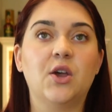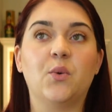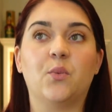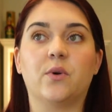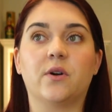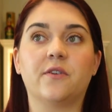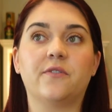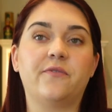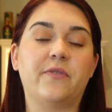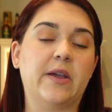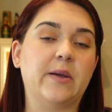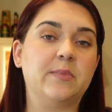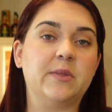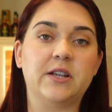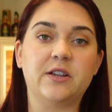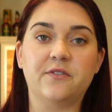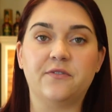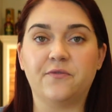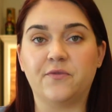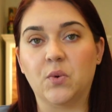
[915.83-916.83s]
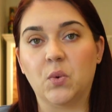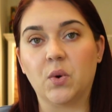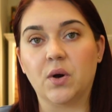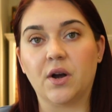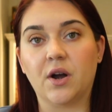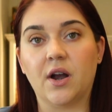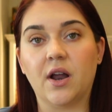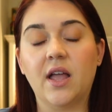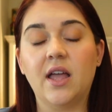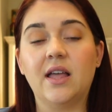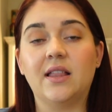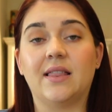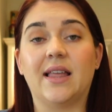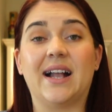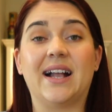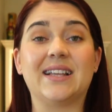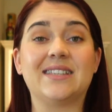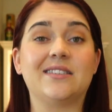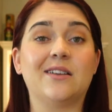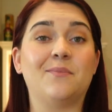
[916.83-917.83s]
We're a family of 4. Like
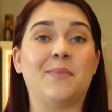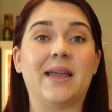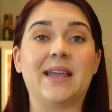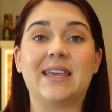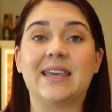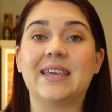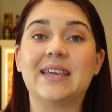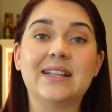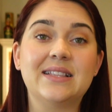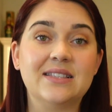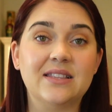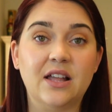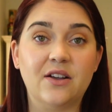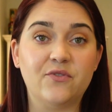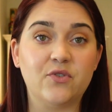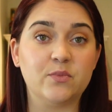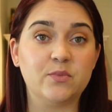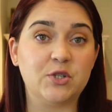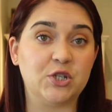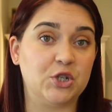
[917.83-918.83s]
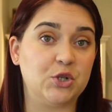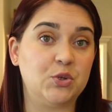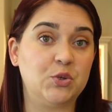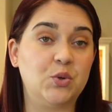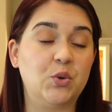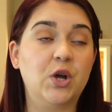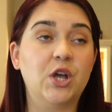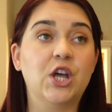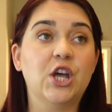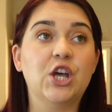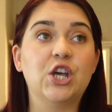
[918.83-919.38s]
I said, my kids love them too.